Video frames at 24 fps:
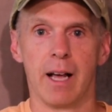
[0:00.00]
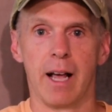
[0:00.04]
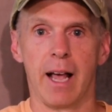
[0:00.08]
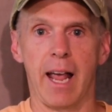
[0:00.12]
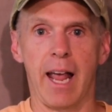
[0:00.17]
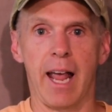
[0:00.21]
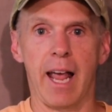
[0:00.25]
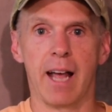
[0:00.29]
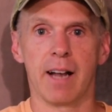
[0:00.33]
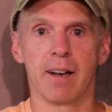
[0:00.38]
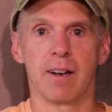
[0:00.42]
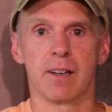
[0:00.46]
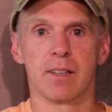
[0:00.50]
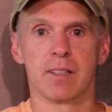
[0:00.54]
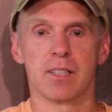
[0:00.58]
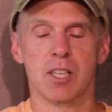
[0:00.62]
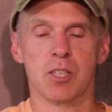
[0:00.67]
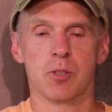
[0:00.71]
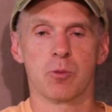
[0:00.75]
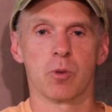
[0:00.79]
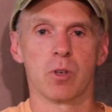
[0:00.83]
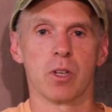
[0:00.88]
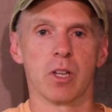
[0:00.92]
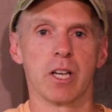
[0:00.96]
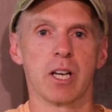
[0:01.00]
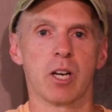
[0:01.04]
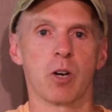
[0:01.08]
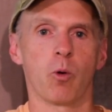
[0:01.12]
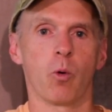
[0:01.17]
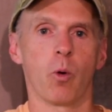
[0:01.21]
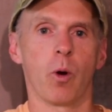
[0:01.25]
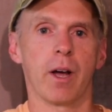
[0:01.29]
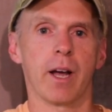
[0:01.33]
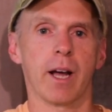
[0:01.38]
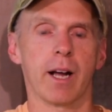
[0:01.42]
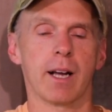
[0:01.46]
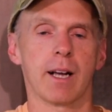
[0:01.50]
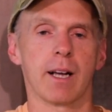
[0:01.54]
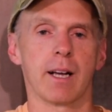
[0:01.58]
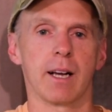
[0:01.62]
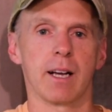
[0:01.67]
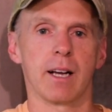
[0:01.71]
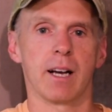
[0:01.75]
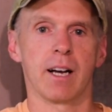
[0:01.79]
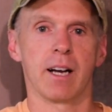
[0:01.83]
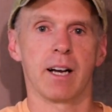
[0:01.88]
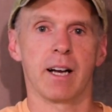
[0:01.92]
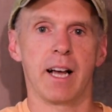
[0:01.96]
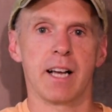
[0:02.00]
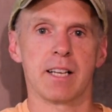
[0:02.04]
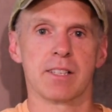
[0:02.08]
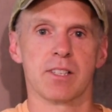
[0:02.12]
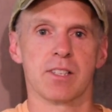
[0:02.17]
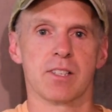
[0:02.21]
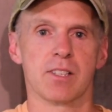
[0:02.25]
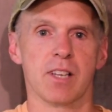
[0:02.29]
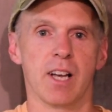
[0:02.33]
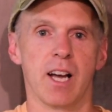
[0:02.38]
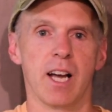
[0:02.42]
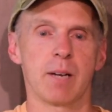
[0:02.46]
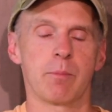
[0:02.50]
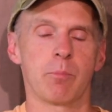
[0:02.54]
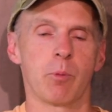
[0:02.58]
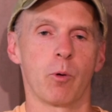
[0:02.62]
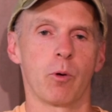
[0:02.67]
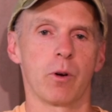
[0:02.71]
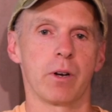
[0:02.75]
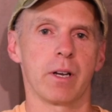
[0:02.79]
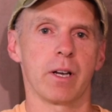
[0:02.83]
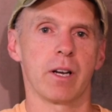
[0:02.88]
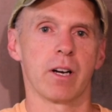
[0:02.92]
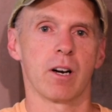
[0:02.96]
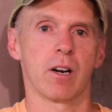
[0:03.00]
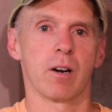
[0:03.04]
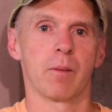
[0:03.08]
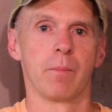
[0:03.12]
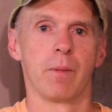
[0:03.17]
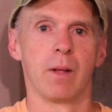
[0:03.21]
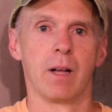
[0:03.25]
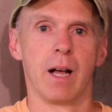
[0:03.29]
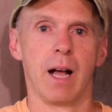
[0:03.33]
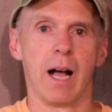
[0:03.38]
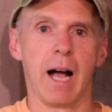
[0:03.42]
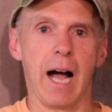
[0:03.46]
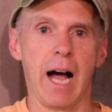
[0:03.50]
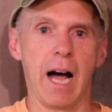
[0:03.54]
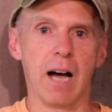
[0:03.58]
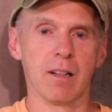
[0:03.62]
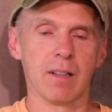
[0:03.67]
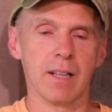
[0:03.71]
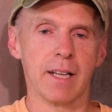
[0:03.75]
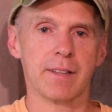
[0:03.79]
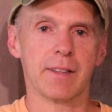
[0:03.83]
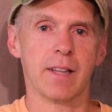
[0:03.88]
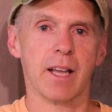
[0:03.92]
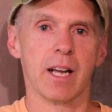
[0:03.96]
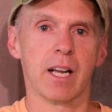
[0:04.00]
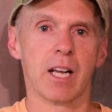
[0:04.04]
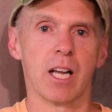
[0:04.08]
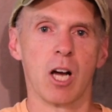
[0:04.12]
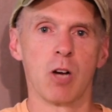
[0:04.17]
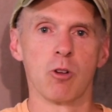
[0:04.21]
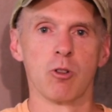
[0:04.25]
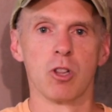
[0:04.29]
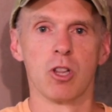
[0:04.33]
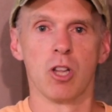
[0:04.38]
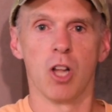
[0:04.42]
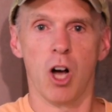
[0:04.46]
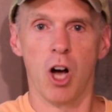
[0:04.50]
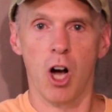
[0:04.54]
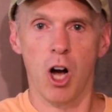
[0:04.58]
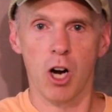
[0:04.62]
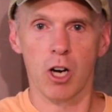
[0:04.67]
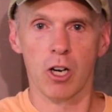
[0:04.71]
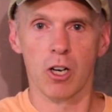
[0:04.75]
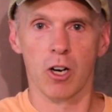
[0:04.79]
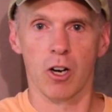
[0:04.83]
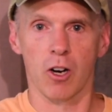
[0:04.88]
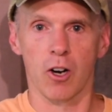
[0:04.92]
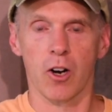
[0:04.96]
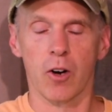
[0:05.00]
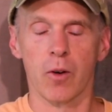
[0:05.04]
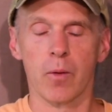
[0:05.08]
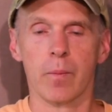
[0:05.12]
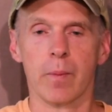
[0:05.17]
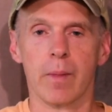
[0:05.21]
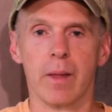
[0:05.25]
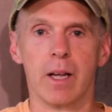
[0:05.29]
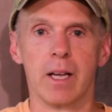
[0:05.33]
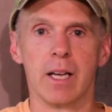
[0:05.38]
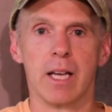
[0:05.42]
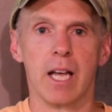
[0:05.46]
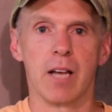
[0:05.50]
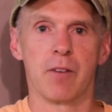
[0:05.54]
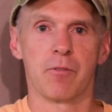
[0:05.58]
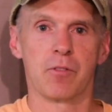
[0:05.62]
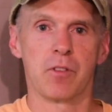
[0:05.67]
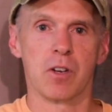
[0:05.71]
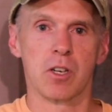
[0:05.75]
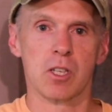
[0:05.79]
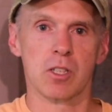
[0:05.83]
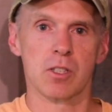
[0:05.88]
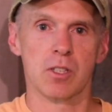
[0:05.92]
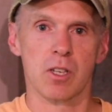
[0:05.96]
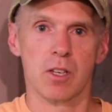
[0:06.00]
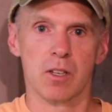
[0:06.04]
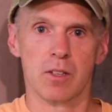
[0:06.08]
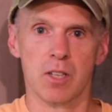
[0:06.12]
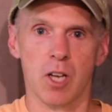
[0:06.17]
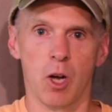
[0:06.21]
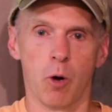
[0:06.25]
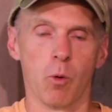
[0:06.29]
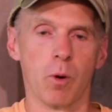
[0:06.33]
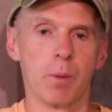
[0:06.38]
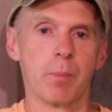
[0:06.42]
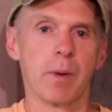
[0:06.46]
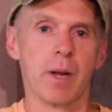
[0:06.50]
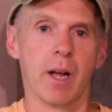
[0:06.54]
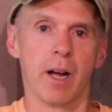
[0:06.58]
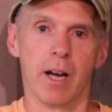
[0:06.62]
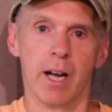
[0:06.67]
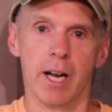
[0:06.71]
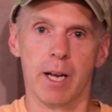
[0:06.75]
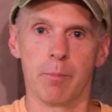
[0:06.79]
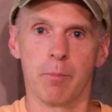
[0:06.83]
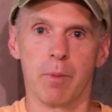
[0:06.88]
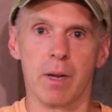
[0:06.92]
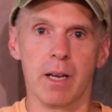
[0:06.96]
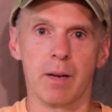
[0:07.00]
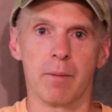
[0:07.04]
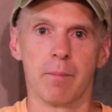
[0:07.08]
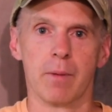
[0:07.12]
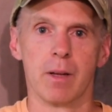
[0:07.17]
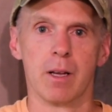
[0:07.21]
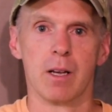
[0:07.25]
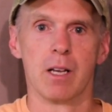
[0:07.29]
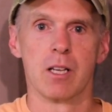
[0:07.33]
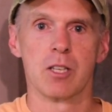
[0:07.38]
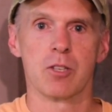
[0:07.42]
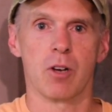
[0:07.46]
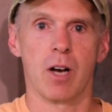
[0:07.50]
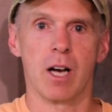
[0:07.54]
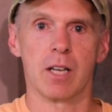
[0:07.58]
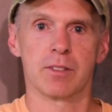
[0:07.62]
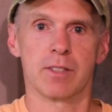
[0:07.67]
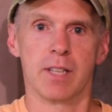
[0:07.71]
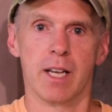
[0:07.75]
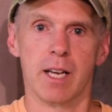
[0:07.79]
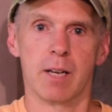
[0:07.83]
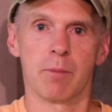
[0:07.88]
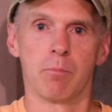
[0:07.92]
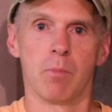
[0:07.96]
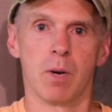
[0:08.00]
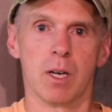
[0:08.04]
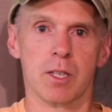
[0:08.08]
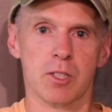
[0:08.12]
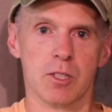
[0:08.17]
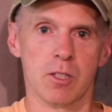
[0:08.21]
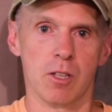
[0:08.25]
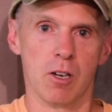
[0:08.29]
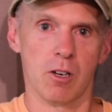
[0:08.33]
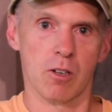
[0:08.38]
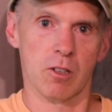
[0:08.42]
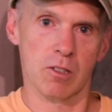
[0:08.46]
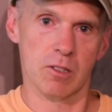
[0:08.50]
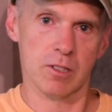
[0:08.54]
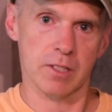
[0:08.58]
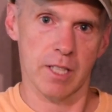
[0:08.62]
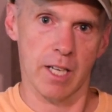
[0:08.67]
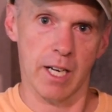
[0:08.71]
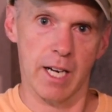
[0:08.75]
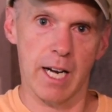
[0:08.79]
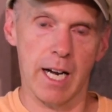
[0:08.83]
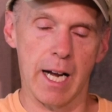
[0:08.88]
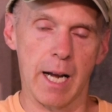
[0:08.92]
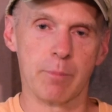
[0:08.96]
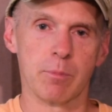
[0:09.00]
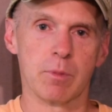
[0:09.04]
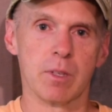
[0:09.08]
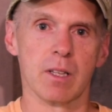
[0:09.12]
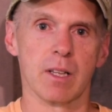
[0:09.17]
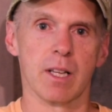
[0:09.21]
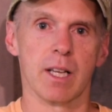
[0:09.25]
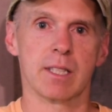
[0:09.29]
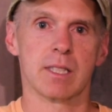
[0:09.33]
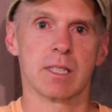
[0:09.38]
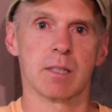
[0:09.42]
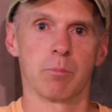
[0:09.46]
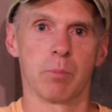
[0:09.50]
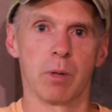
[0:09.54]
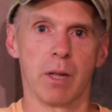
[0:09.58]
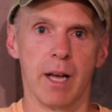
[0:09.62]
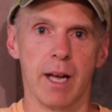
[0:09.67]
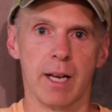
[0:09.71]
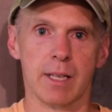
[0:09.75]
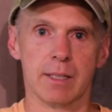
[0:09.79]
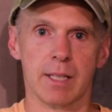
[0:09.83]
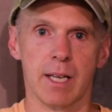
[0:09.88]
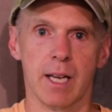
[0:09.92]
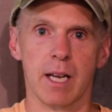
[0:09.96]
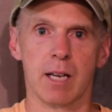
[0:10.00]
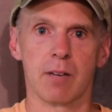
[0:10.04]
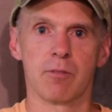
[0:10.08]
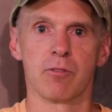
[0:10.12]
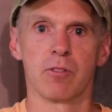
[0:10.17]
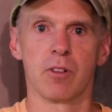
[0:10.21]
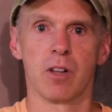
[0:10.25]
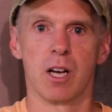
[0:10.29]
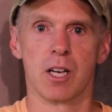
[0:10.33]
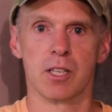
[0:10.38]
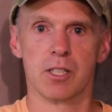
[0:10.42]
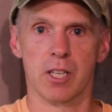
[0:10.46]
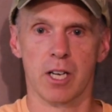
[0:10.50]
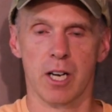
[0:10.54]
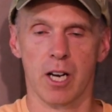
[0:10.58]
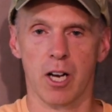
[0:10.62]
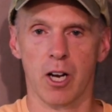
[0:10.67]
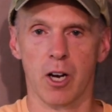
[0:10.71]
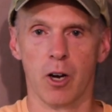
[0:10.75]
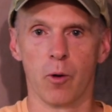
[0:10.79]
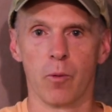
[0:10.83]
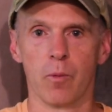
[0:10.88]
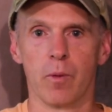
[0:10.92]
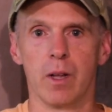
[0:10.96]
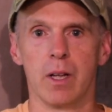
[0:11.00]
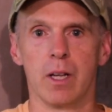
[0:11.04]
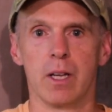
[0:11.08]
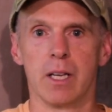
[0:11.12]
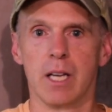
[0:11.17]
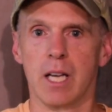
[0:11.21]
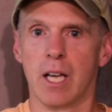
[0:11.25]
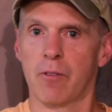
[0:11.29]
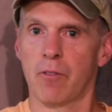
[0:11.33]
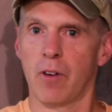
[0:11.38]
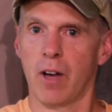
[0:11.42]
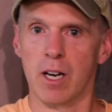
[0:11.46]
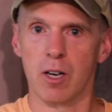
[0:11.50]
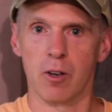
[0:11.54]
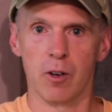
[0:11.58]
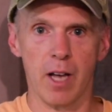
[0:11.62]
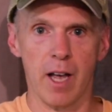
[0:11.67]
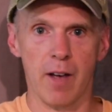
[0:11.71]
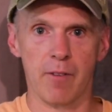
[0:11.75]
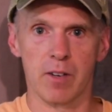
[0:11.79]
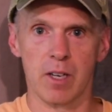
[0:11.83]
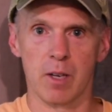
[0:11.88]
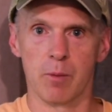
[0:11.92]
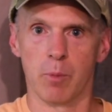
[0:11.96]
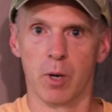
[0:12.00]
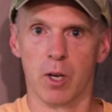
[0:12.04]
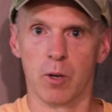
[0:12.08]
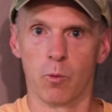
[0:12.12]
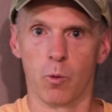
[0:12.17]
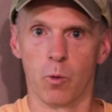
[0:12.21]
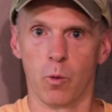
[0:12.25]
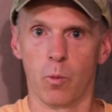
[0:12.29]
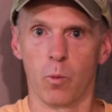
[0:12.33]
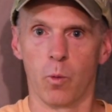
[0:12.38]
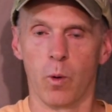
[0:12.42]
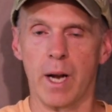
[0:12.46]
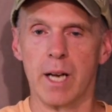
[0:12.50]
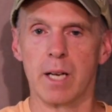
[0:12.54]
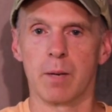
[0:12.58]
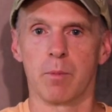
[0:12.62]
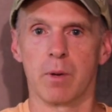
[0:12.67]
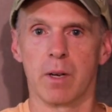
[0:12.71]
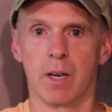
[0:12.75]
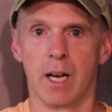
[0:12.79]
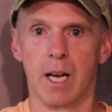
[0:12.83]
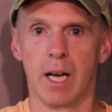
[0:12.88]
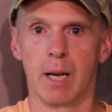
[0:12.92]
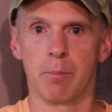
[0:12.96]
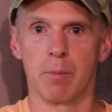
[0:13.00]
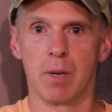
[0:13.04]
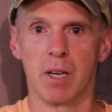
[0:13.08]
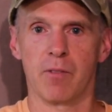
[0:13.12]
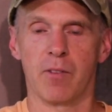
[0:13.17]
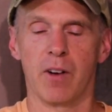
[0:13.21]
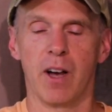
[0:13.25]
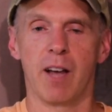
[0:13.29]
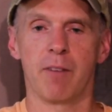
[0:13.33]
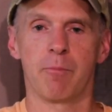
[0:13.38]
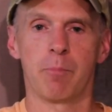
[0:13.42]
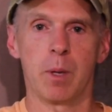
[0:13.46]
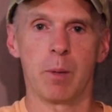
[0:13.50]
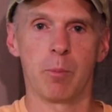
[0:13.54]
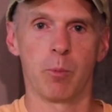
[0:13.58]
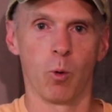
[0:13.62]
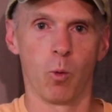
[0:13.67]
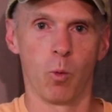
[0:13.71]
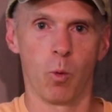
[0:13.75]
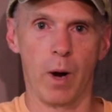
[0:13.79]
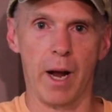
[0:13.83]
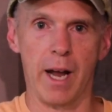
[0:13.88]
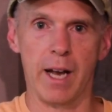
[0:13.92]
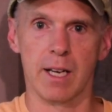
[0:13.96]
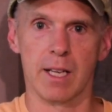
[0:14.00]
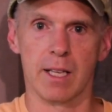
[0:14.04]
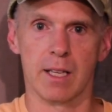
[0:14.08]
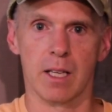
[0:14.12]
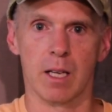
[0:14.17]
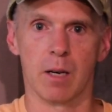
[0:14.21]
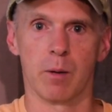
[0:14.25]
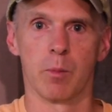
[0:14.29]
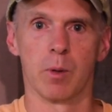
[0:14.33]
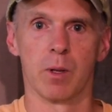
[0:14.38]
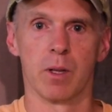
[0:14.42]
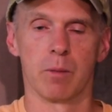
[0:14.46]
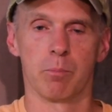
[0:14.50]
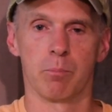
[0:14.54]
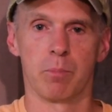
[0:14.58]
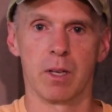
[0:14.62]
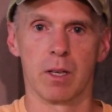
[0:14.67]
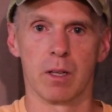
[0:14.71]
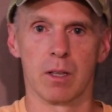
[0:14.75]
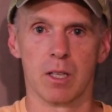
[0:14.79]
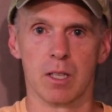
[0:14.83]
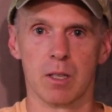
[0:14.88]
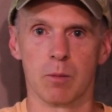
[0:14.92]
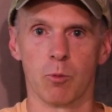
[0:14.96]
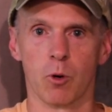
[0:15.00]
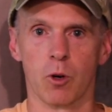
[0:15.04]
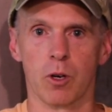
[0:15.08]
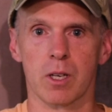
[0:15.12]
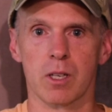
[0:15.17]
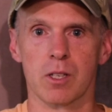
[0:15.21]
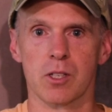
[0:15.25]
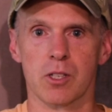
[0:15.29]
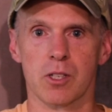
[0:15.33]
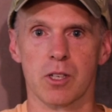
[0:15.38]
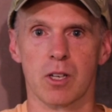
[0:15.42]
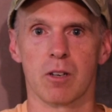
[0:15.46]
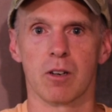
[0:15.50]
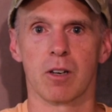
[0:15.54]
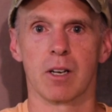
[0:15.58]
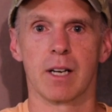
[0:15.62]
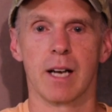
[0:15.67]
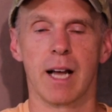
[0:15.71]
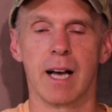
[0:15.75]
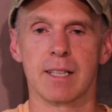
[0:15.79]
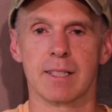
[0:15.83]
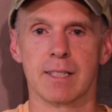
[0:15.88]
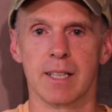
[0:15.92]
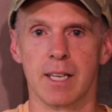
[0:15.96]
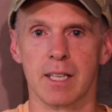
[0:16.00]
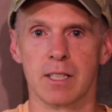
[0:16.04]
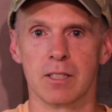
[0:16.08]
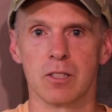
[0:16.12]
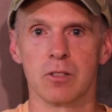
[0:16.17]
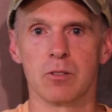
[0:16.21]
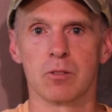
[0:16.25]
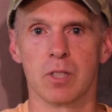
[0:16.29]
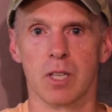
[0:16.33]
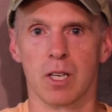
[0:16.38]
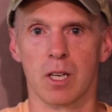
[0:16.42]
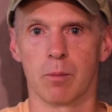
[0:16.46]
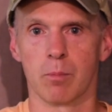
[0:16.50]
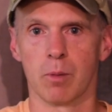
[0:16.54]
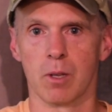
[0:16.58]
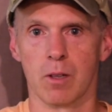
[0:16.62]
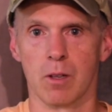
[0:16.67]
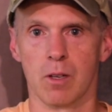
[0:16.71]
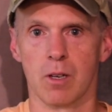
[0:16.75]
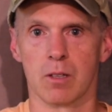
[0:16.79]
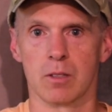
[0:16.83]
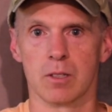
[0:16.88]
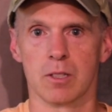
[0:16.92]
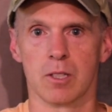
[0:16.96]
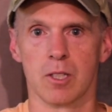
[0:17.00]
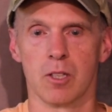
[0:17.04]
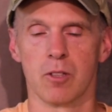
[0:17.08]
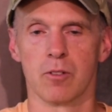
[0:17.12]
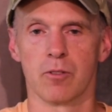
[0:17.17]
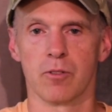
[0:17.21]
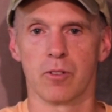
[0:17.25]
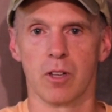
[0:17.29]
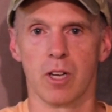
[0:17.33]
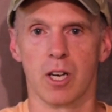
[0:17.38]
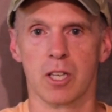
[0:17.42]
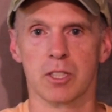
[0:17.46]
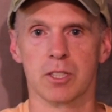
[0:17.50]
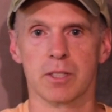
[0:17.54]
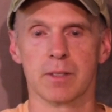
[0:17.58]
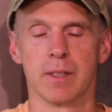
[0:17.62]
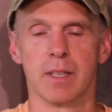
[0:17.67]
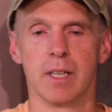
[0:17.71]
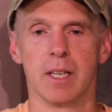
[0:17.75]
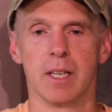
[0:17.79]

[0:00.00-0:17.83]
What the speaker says: And just really quick, as a side point here, I'll let that go longer if there's no one behind me. So I'll take much longer time to let the black tank flush go if I don't have anyone waiting behind me. If I have people waiting, then I'm going to be a little more considerate, not take too terribly long to do the flush.